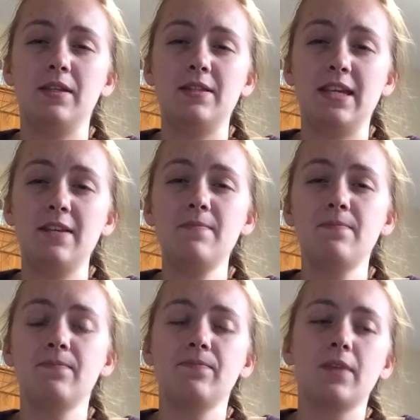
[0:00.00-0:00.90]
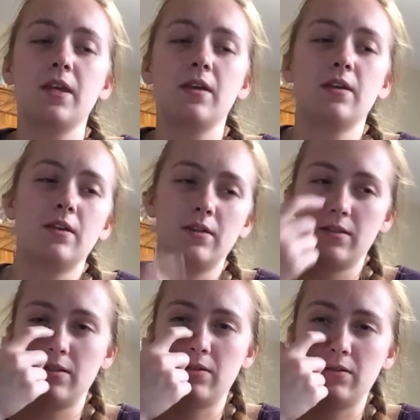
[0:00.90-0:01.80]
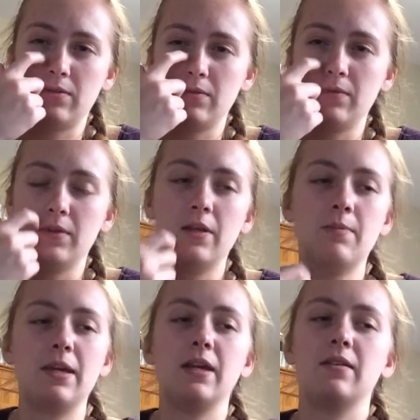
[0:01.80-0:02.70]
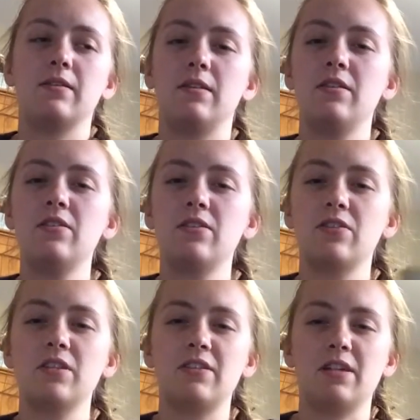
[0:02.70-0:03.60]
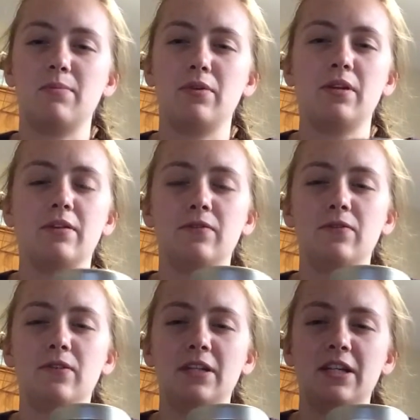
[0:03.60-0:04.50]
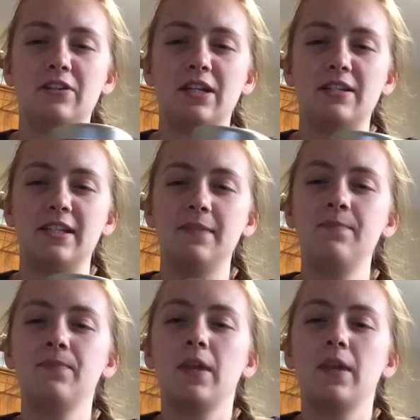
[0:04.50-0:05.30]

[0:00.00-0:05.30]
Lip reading: tin. So, because this is just an example of an airtight tin.